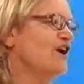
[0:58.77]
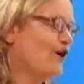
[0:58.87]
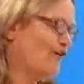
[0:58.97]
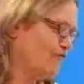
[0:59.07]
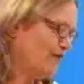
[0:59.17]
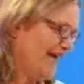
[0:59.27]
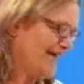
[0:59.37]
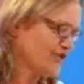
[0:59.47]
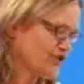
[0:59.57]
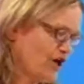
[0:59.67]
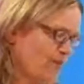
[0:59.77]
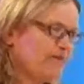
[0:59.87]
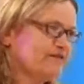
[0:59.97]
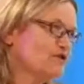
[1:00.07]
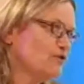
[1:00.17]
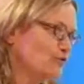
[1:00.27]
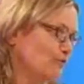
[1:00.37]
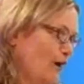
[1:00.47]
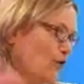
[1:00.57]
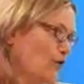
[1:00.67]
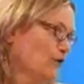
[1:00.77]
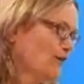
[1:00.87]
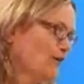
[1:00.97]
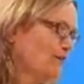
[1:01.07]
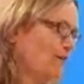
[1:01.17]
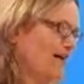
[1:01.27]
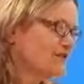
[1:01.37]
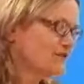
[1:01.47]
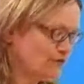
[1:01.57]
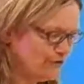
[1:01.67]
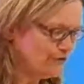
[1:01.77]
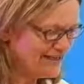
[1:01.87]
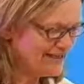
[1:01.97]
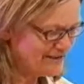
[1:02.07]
of we had a shop and so all the world passed through